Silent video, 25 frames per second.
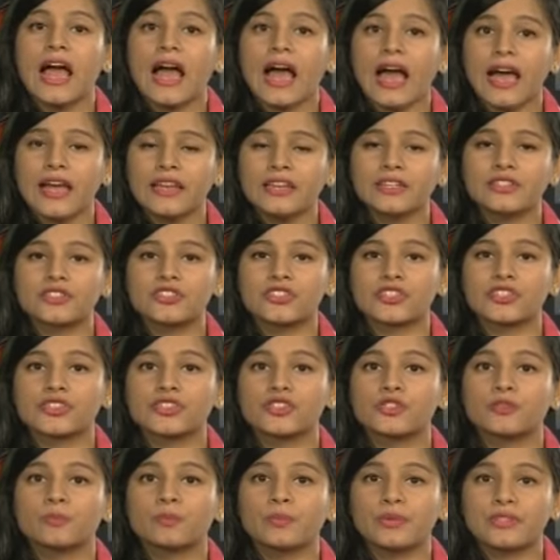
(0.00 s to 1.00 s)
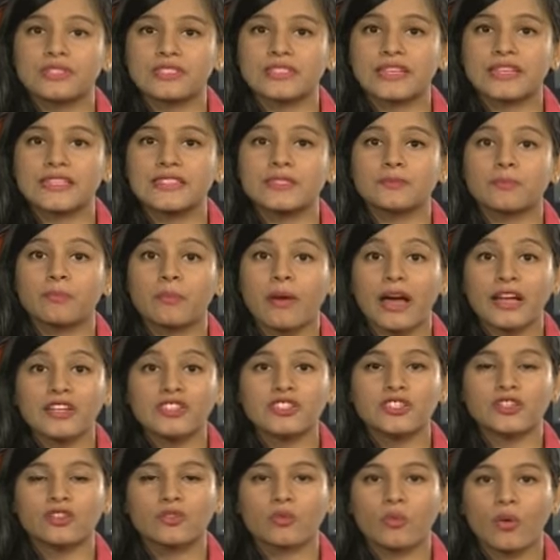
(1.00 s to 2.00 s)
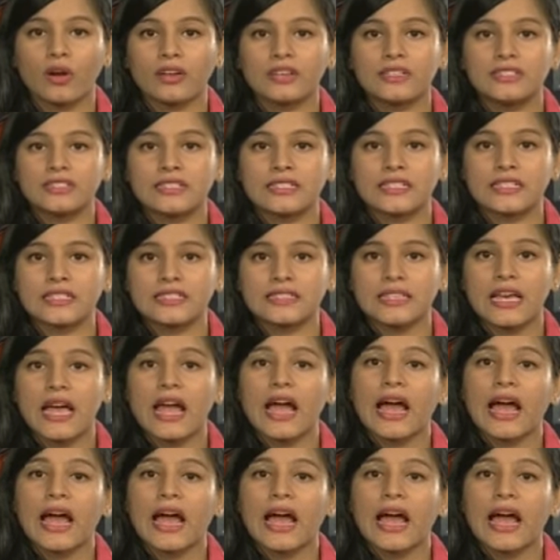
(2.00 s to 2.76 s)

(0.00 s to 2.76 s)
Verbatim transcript: alleged to possess magic qualities